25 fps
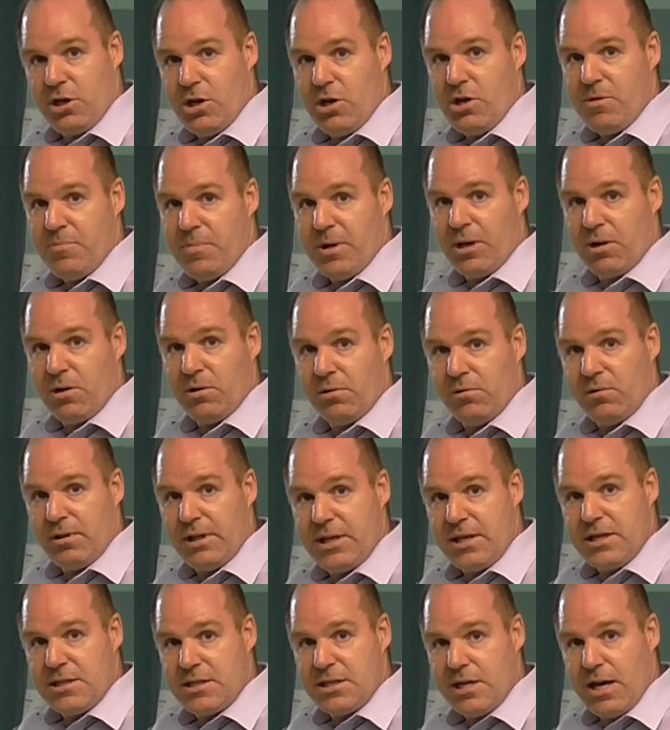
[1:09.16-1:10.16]

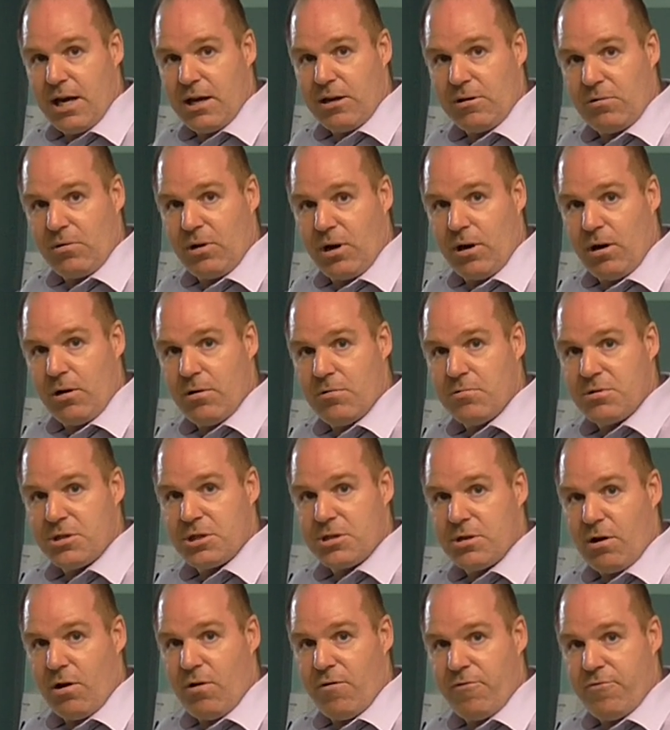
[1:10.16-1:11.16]
cubicle is now
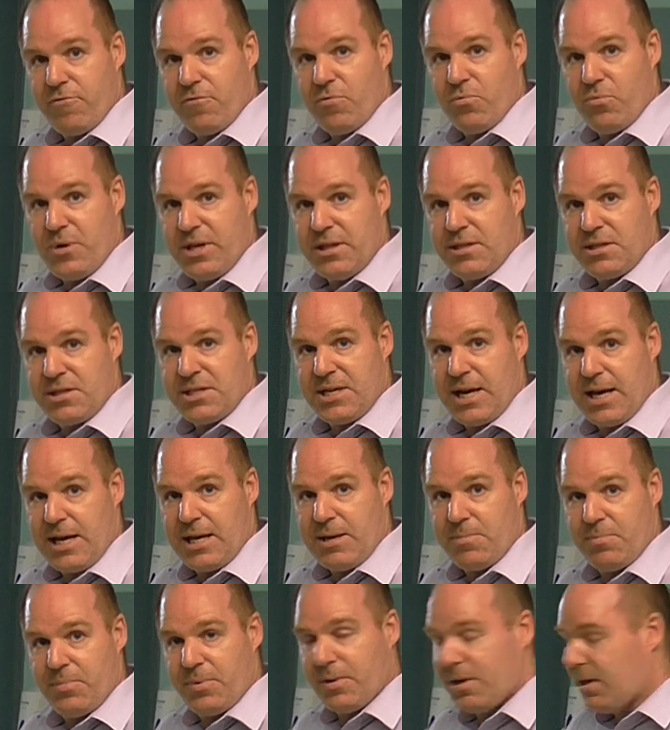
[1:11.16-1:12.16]
closed off with
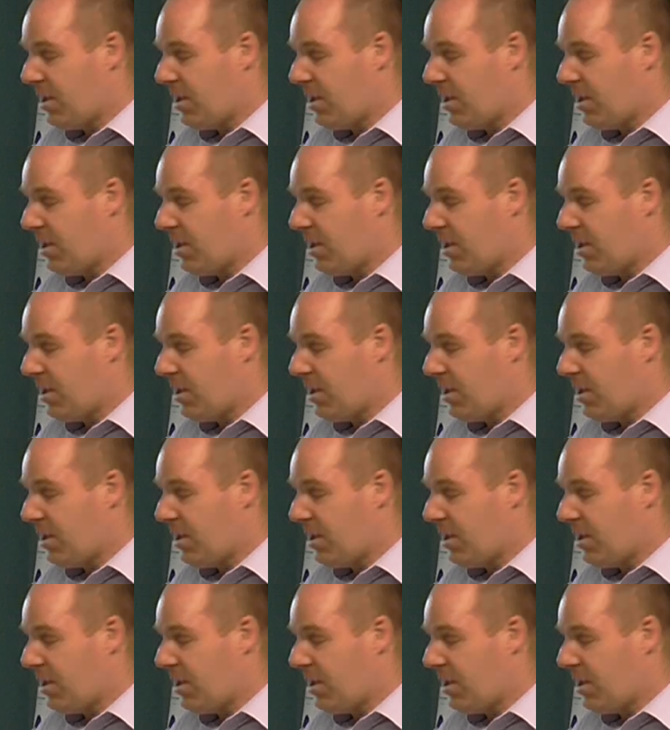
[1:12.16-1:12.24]
tape.